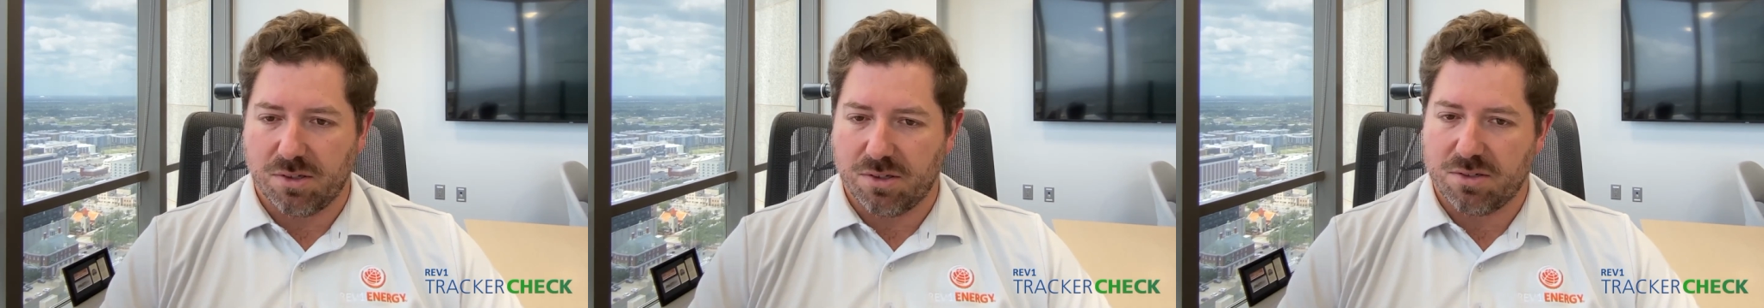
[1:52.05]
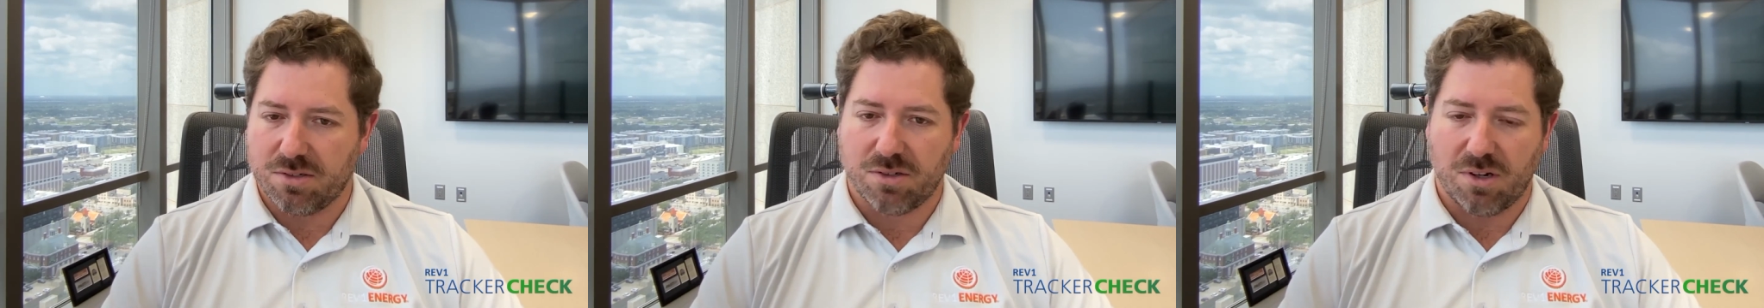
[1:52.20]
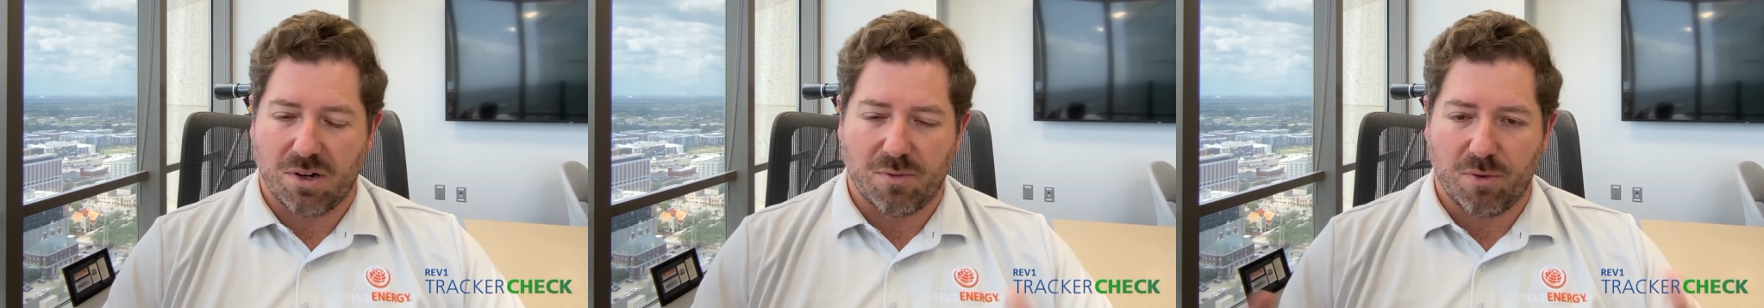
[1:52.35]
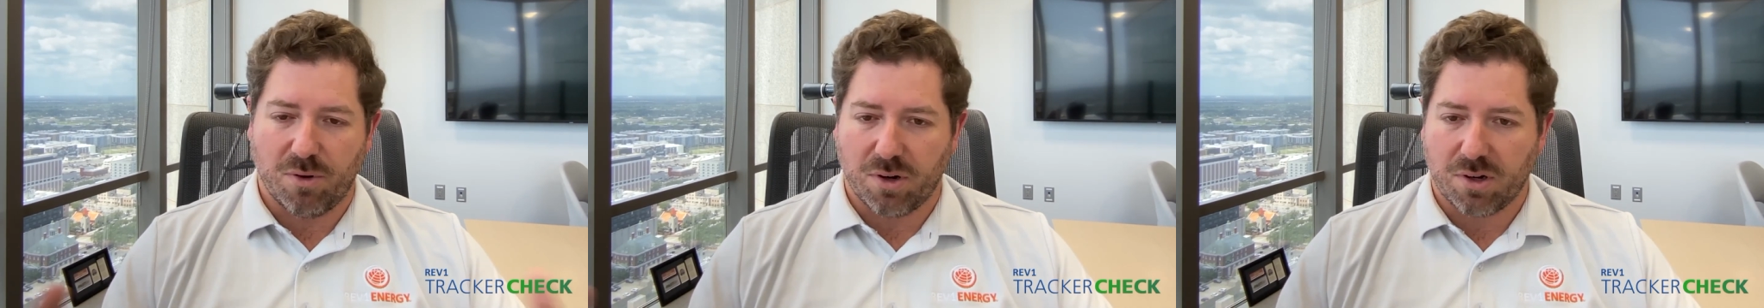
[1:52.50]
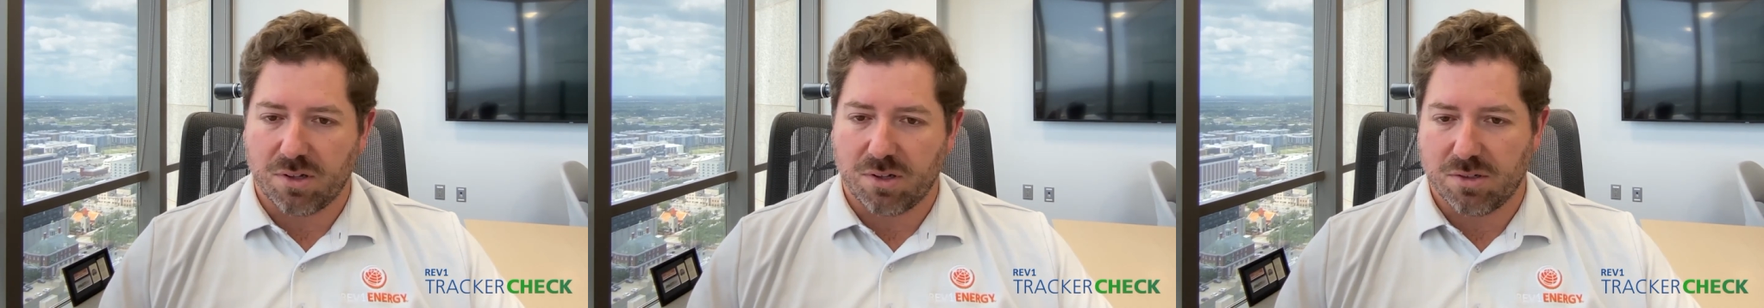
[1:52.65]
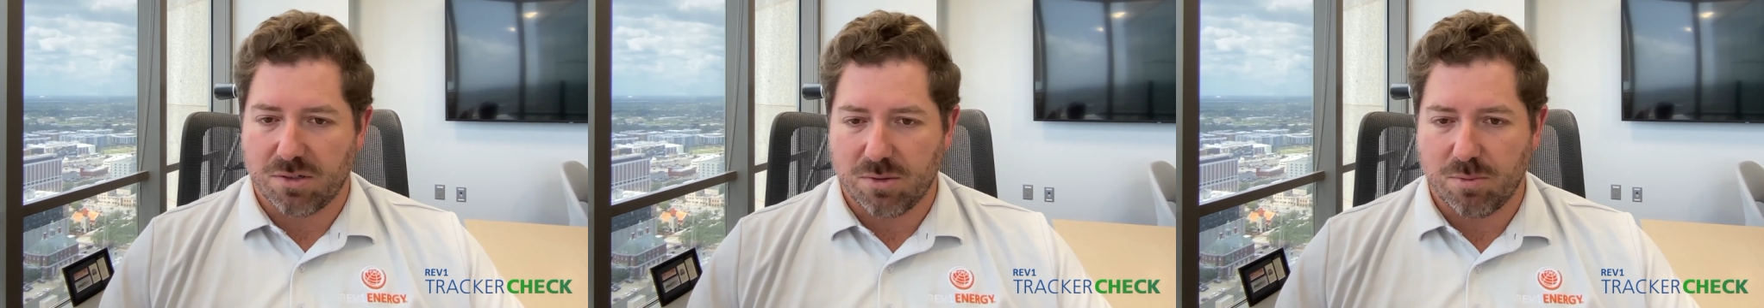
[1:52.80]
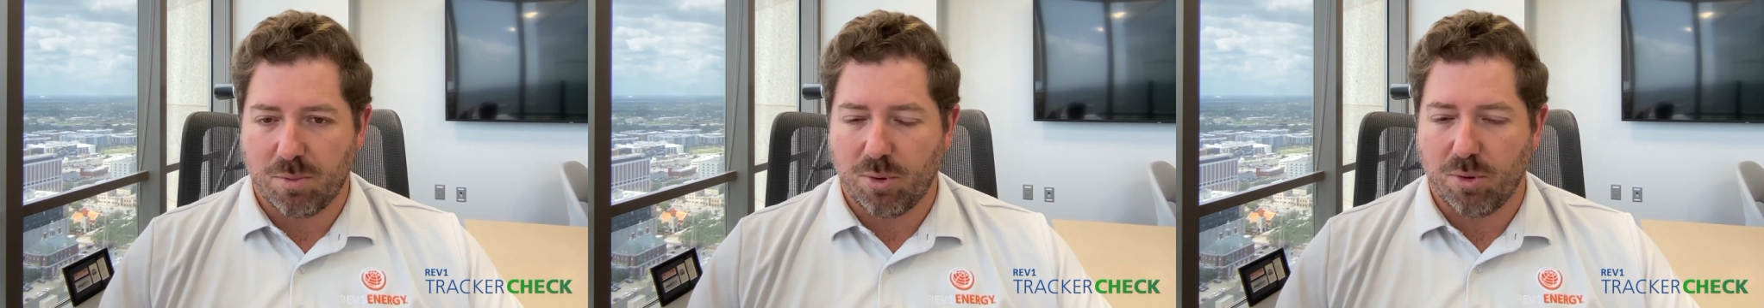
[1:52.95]
The software can
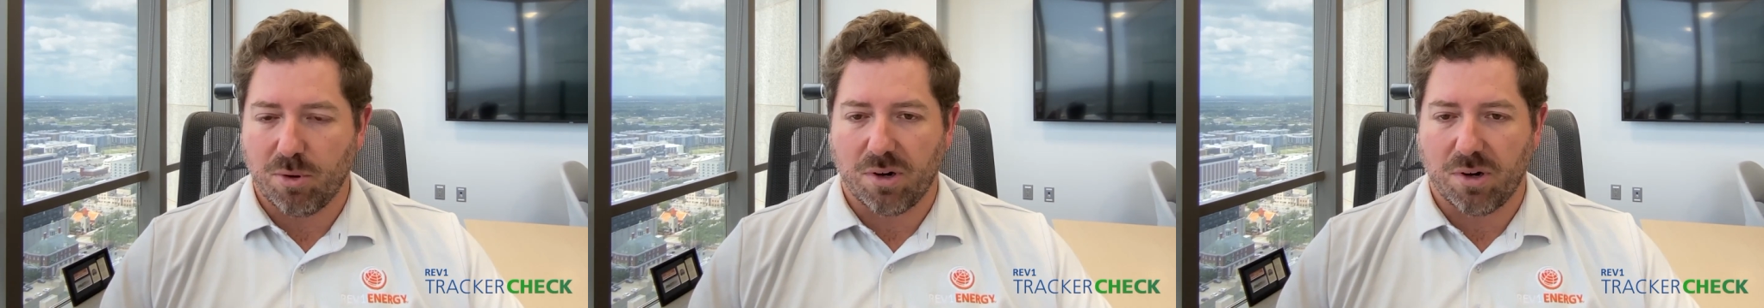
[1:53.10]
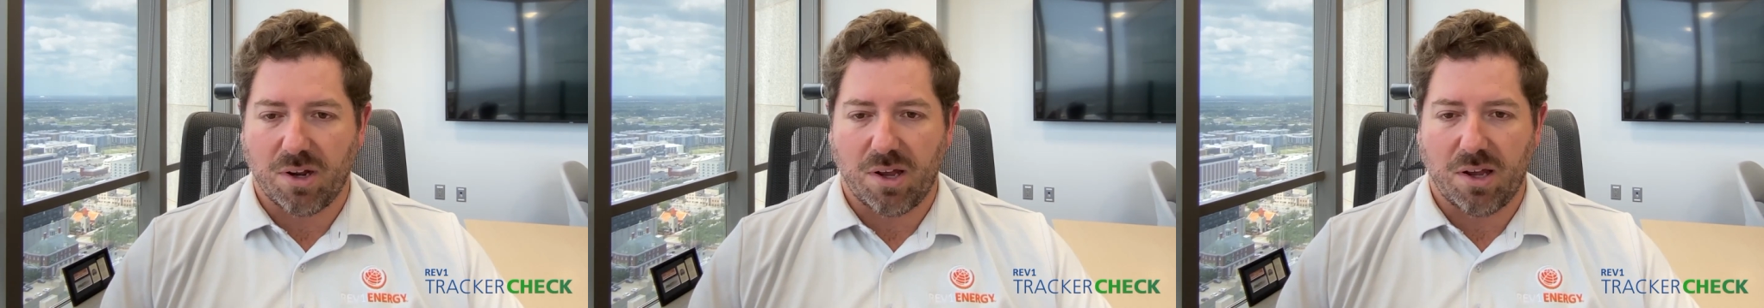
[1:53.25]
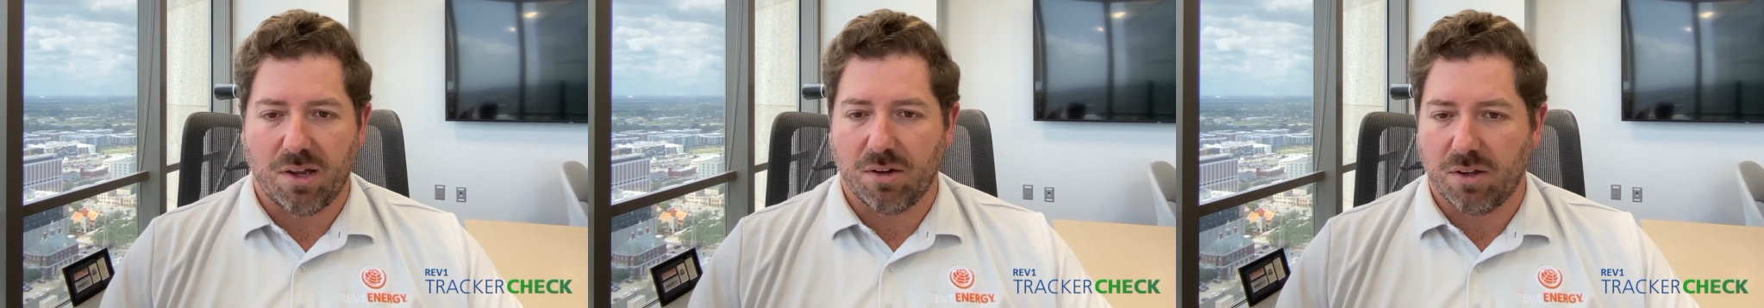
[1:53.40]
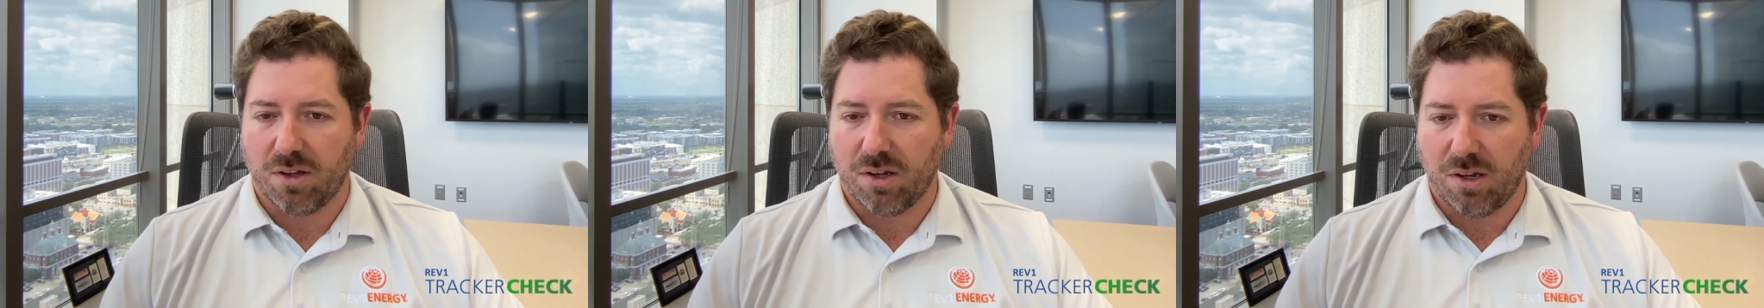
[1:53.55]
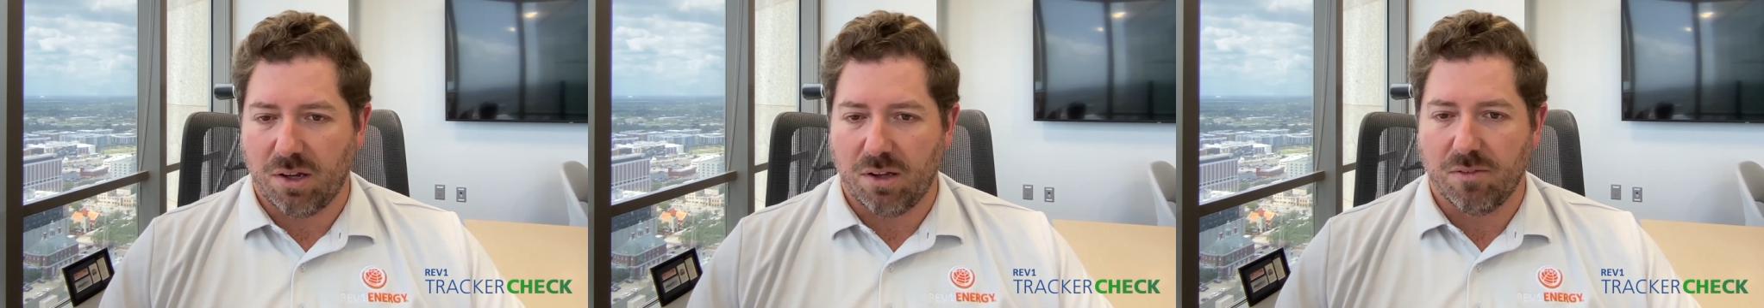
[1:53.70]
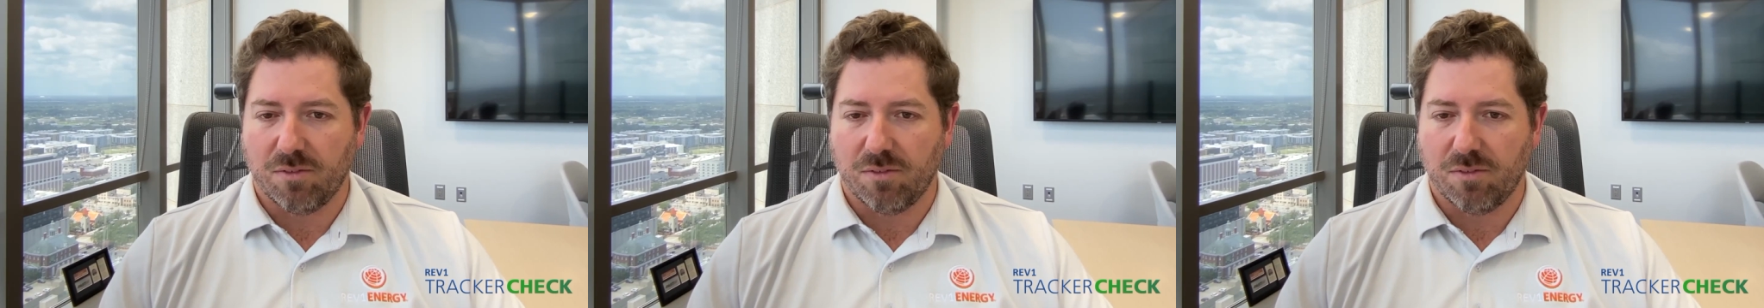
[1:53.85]
support and handle any